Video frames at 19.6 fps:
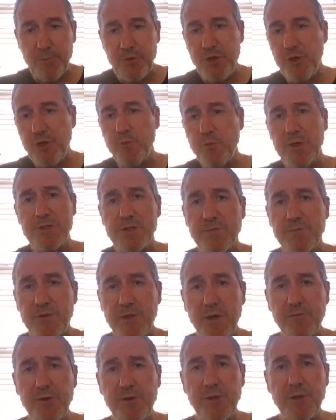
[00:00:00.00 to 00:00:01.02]
new ways of
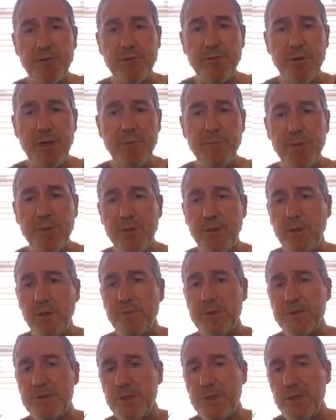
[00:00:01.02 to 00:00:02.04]
governing crime
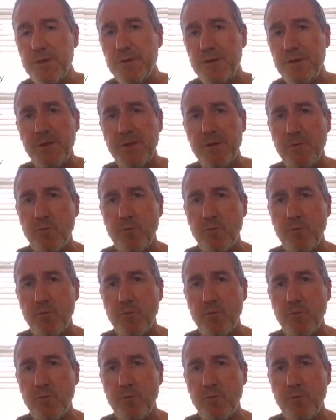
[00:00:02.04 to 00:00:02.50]
beyond the state,